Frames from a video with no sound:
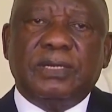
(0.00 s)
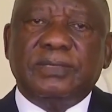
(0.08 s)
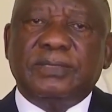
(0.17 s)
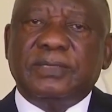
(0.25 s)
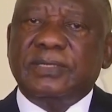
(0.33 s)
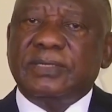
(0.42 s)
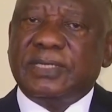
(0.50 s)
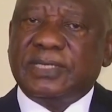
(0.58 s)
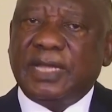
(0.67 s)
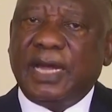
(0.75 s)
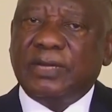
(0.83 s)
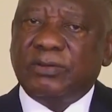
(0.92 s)
Since the
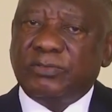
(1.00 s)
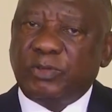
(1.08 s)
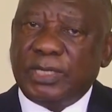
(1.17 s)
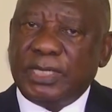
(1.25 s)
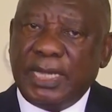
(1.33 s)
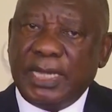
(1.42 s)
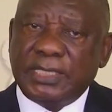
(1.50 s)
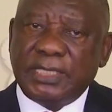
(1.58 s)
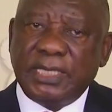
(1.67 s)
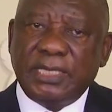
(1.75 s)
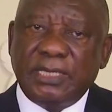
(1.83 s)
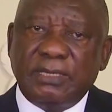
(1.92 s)
start of
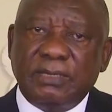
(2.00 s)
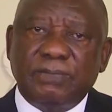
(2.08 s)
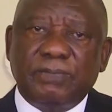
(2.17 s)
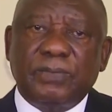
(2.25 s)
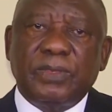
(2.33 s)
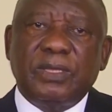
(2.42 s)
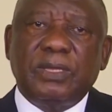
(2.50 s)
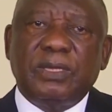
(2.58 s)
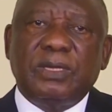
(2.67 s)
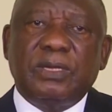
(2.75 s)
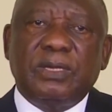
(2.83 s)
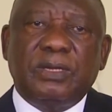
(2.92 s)
2018,
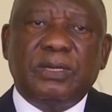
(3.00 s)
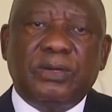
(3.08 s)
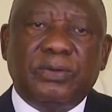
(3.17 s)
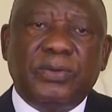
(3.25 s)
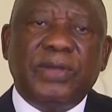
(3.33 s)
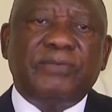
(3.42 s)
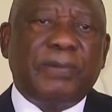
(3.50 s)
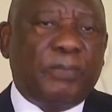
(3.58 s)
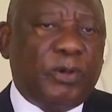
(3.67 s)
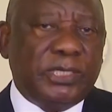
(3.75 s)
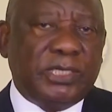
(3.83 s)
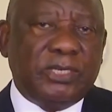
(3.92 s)
we have
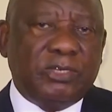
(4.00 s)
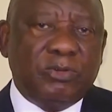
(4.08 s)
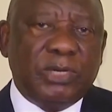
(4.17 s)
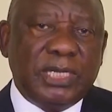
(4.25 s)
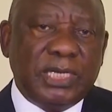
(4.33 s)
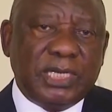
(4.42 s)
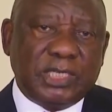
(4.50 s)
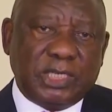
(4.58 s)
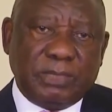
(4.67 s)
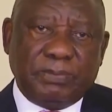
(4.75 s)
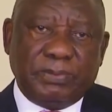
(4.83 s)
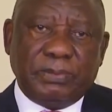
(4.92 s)
appointed new
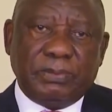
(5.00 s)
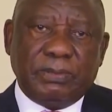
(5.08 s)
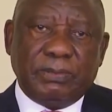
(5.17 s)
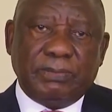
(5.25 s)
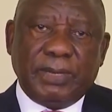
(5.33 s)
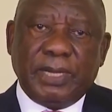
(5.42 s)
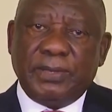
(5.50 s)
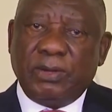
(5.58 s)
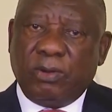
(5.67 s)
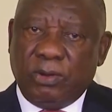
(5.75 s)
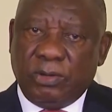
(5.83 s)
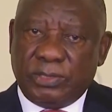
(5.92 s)
leadership at the
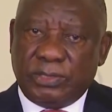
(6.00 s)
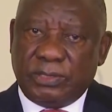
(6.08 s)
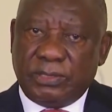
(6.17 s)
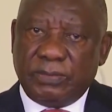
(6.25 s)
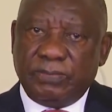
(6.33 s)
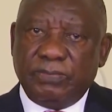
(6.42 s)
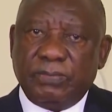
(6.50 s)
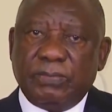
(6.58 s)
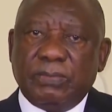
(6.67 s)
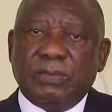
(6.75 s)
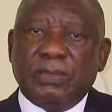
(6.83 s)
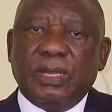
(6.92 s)
Hawks,
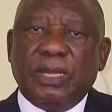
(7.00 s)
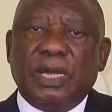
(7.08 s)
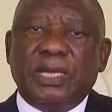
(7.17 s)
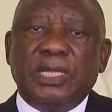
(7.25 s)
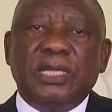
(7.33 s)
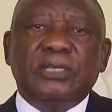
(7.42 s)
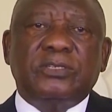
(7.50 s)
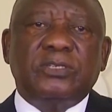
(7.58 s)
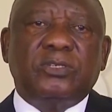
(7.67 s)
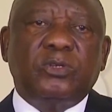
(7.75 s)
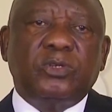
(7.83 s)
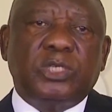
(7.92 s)
an
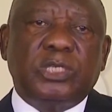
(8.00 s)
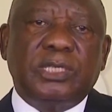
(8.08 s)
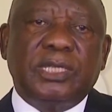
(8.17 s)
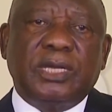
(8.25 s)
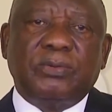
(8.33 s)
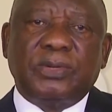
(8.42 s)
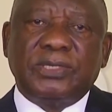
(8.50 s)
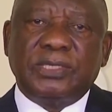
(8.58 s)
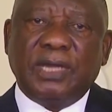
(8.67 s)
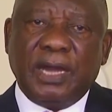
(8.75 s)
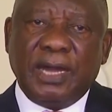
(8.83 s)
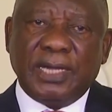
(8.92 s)
institution that was
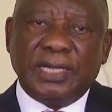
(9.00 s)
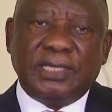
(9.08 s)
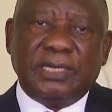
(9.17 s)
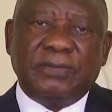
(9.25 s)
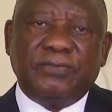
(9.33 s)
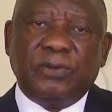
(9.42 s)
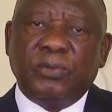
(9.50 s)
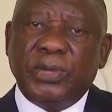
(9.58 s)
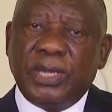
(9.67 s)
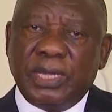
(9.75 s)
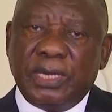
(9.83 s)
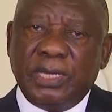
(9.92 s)
targeted for
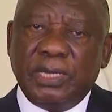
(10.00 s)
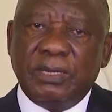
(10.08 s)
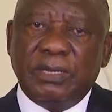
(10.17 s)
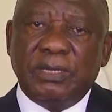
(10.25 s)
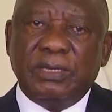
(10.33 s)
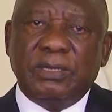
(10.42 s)
weakening,